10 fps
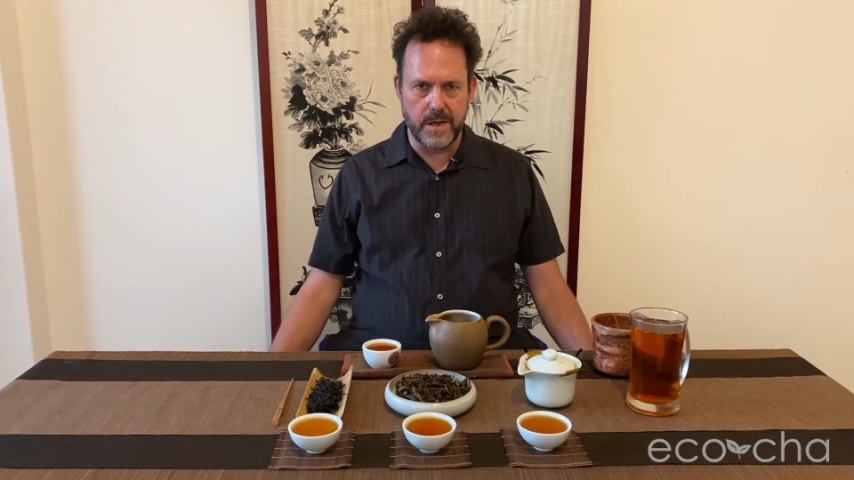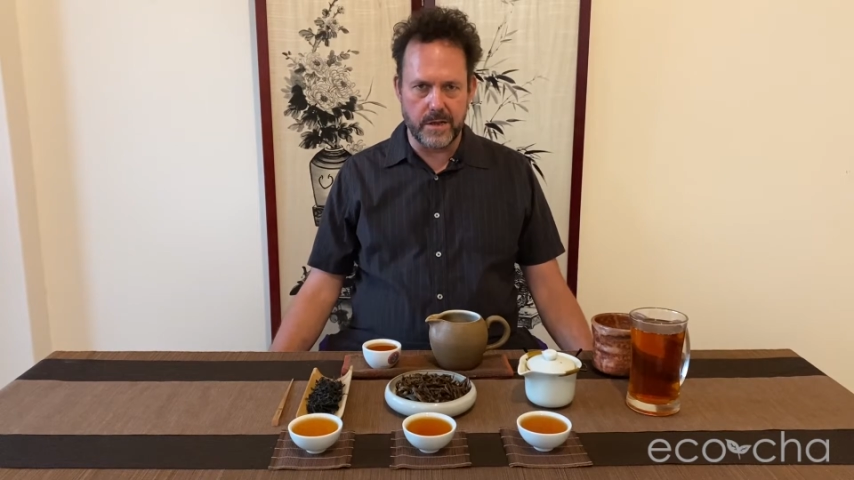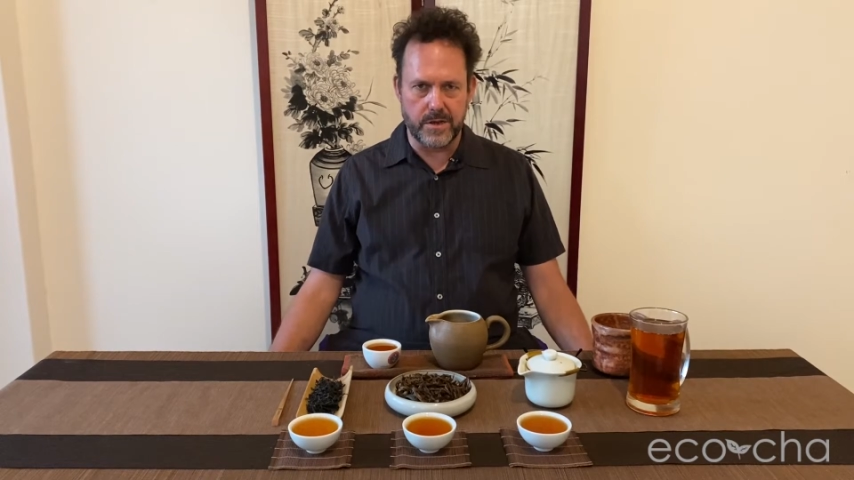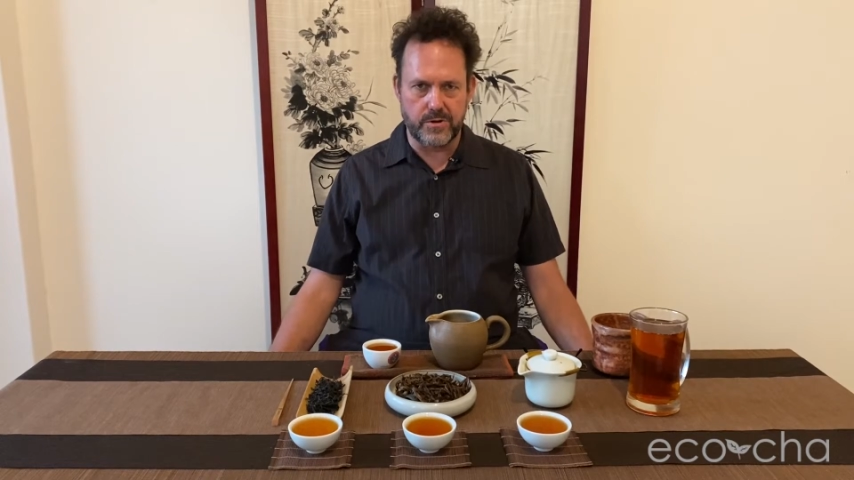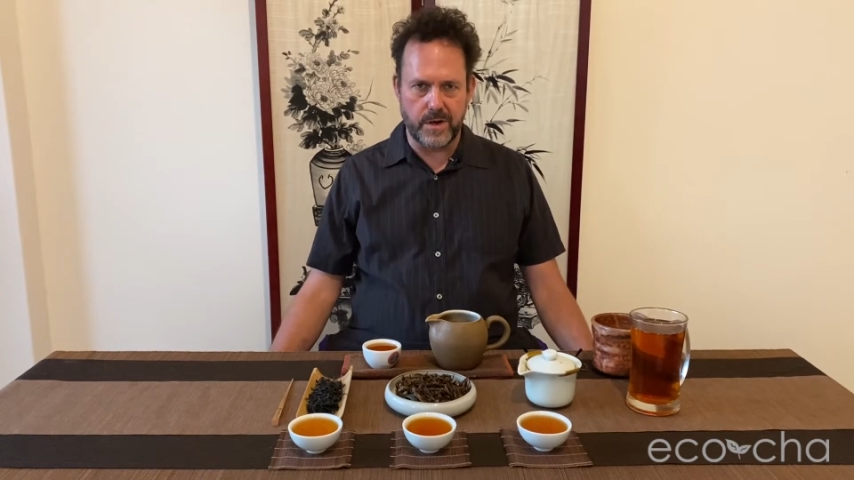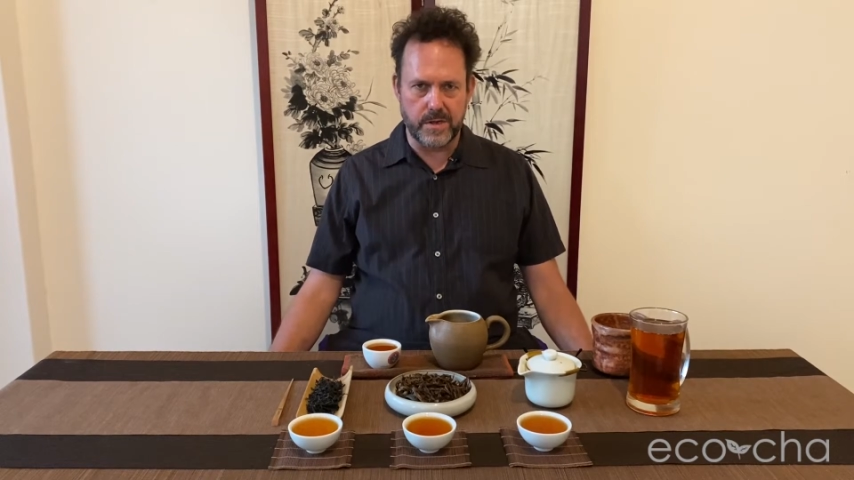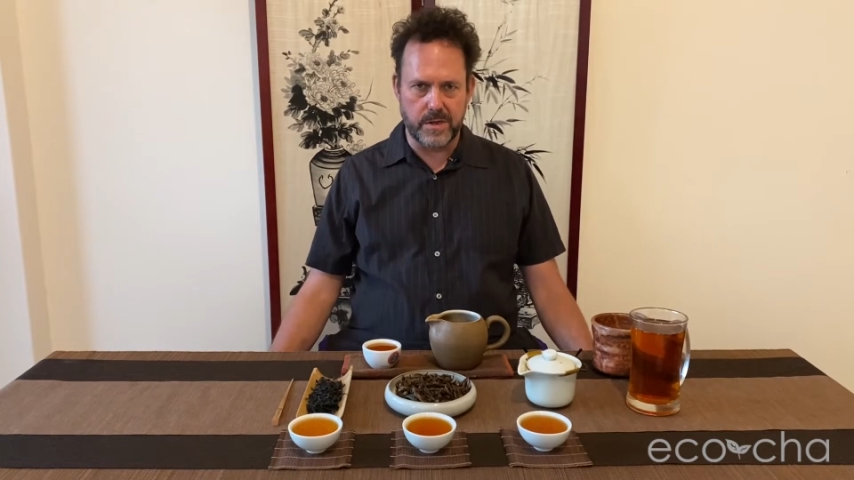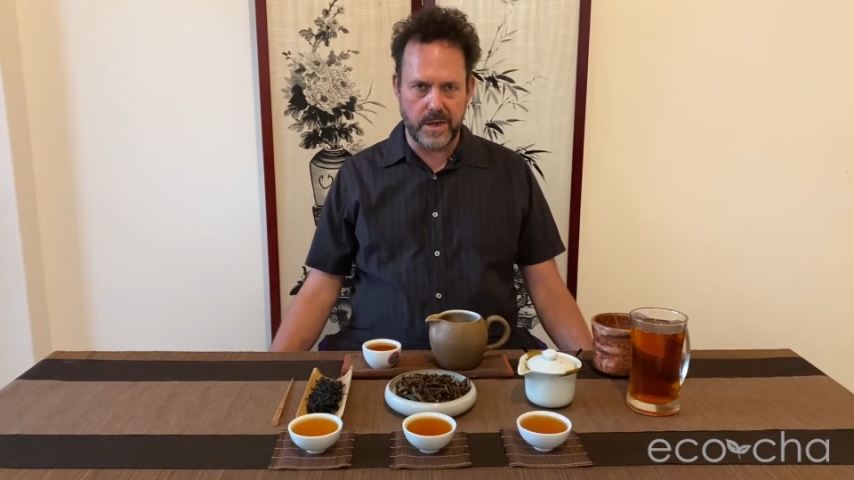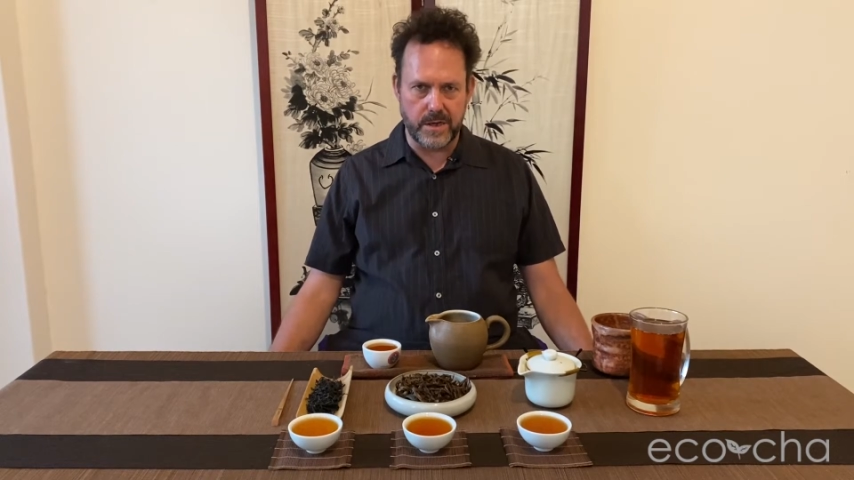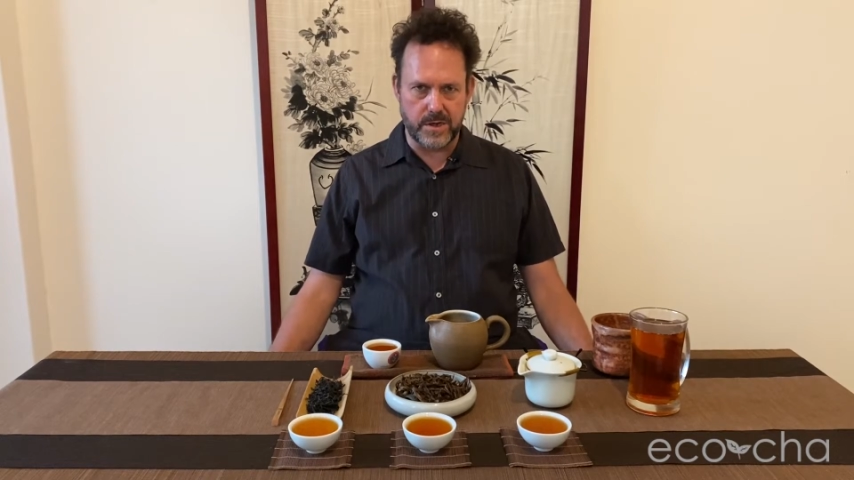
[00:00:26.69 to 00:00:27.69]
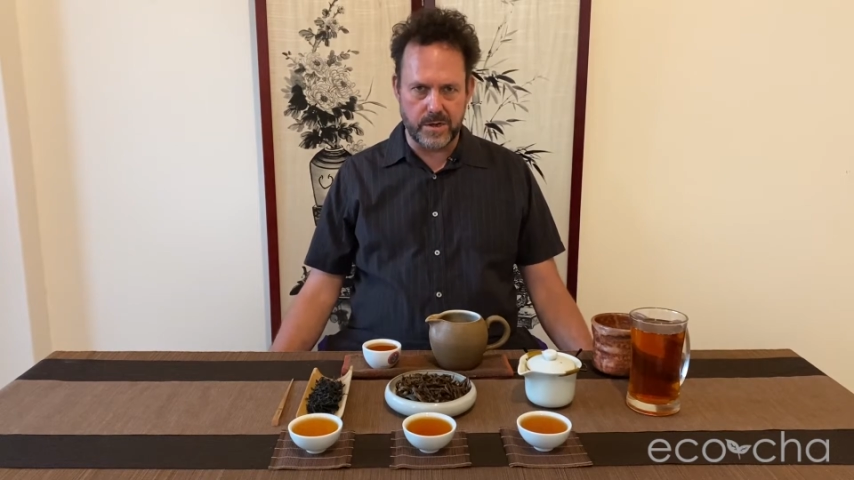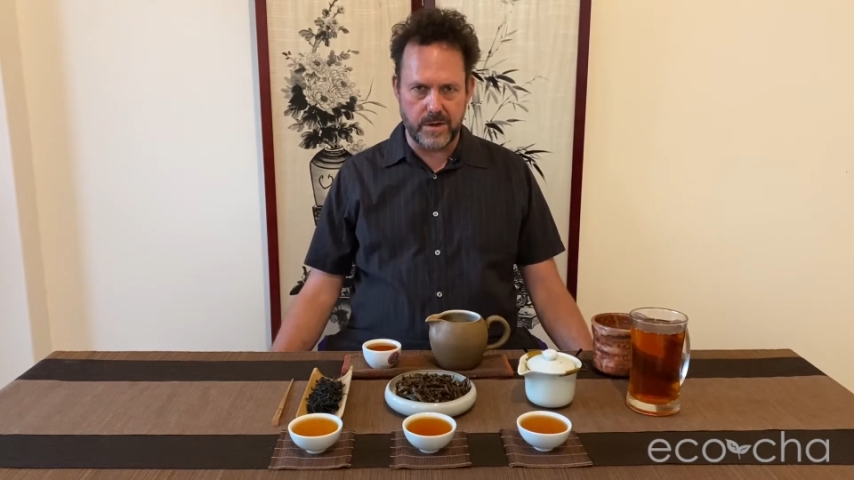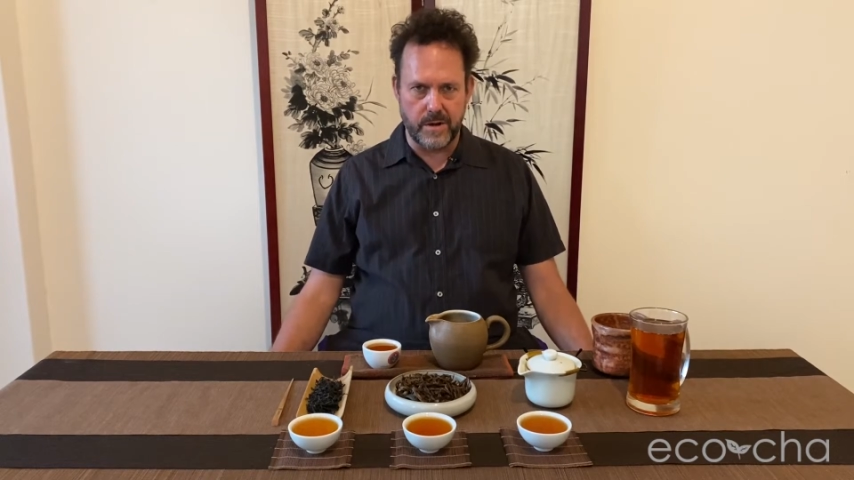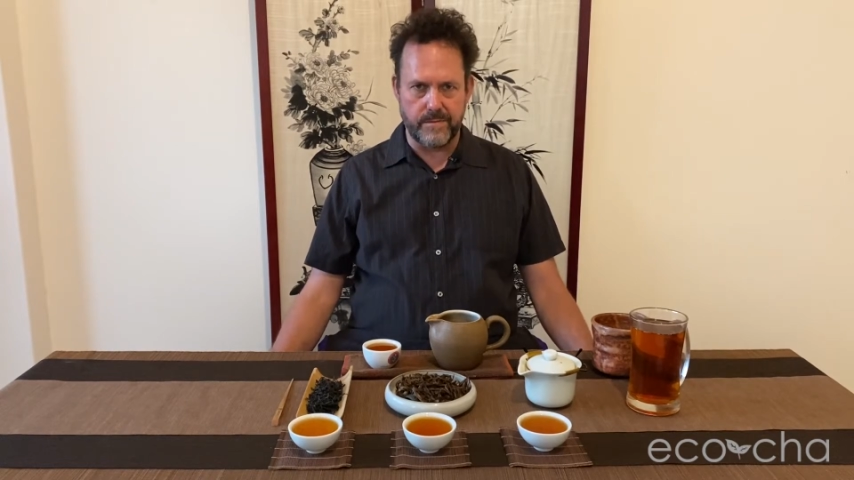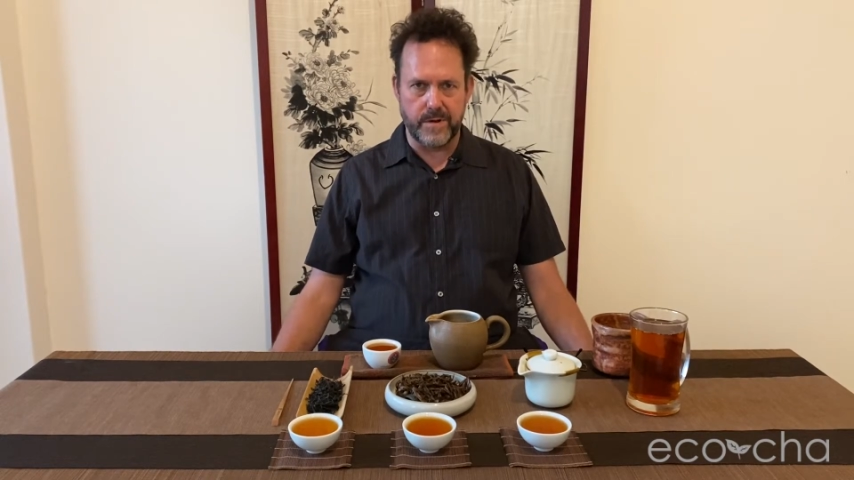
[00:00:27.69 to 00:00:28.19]
English translation
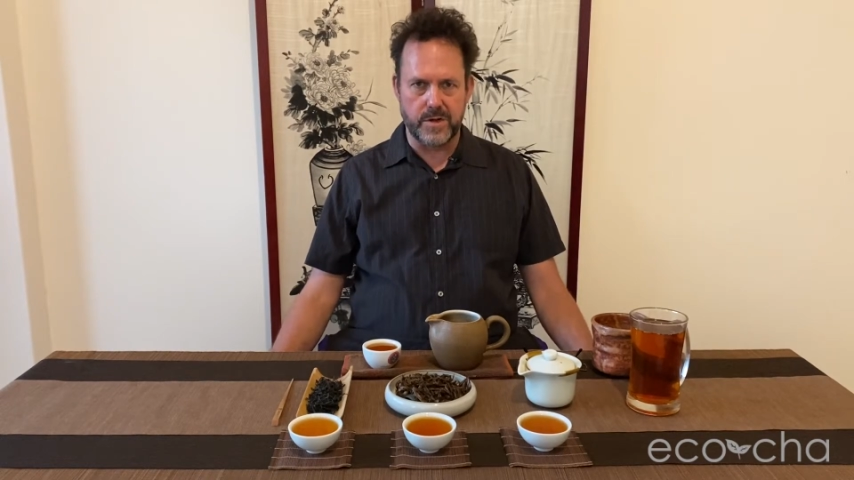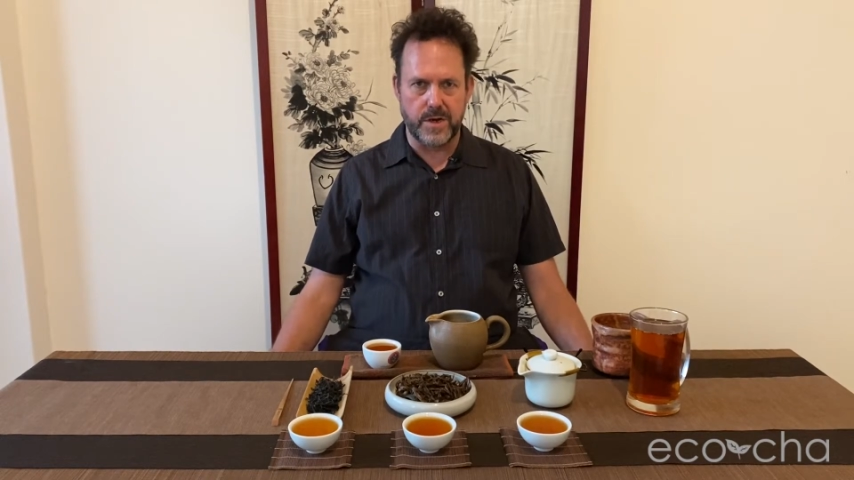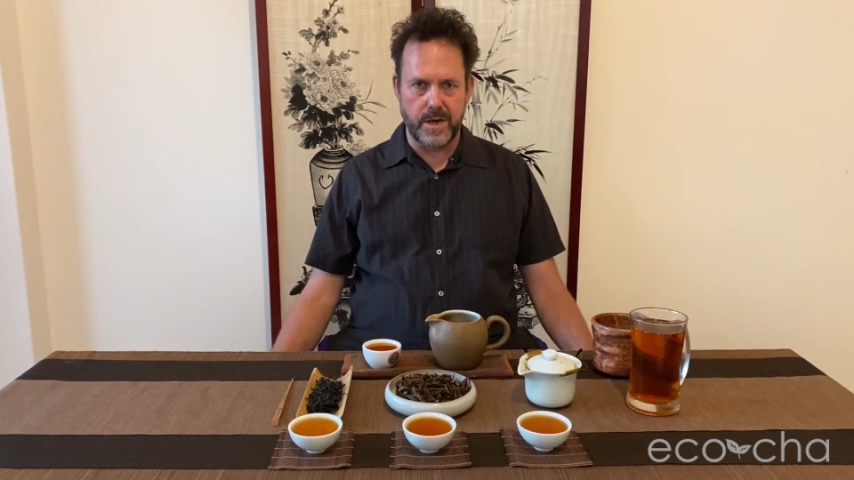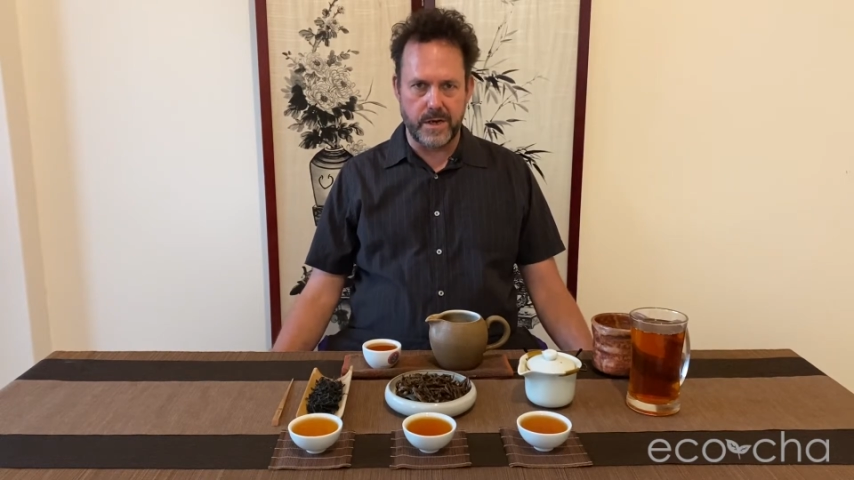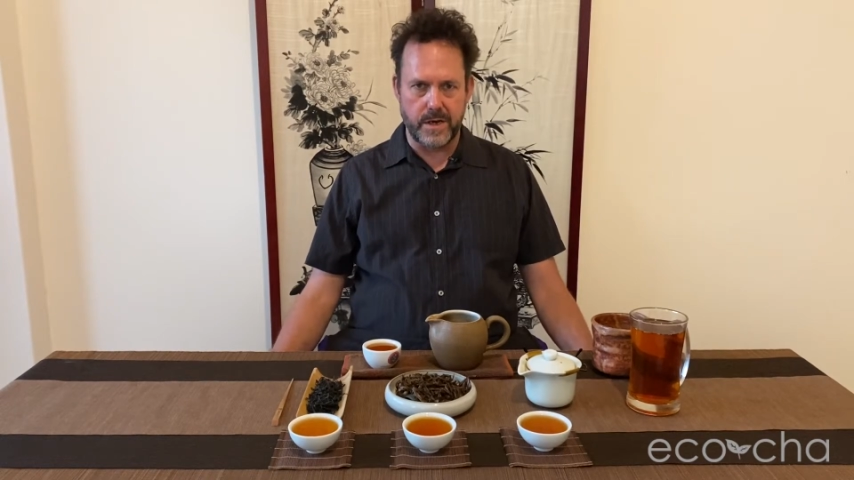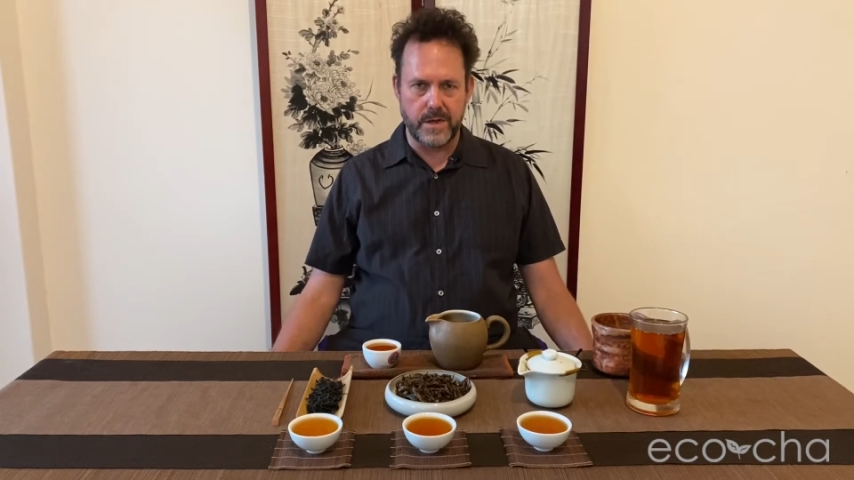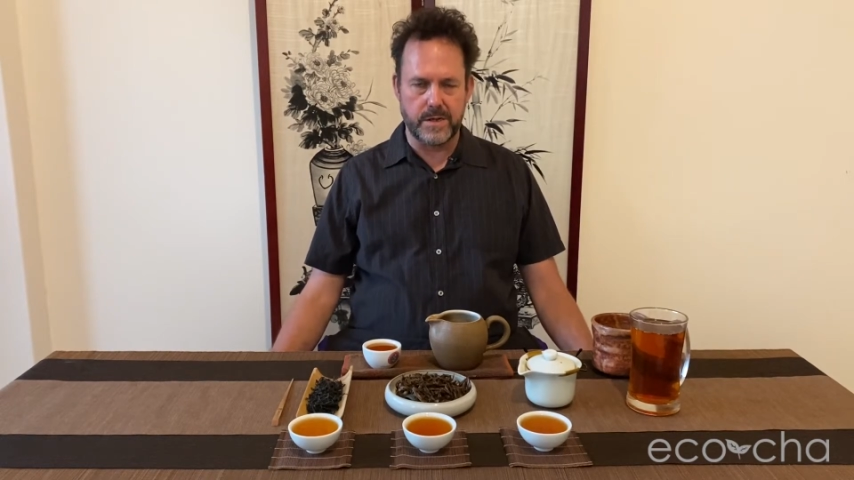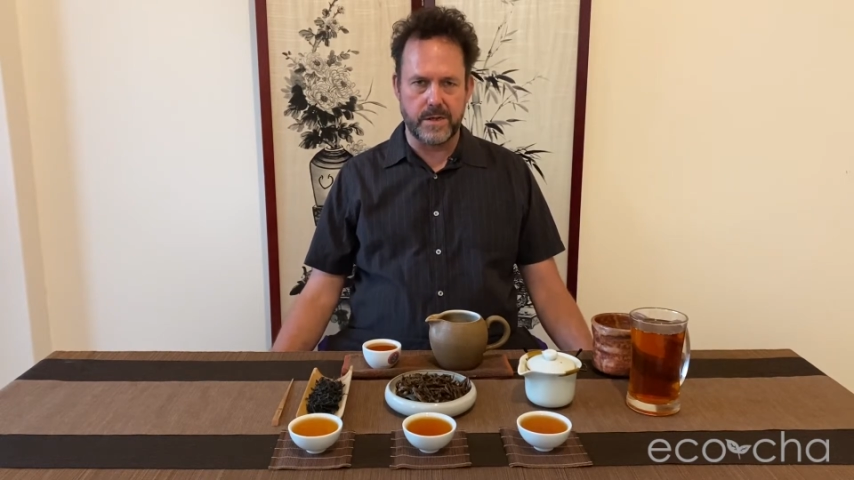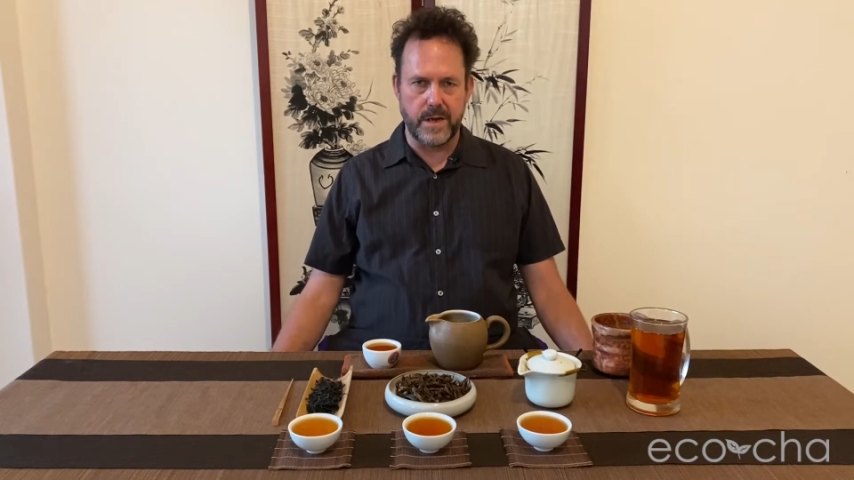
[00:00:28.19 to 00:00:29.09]
of the Chinese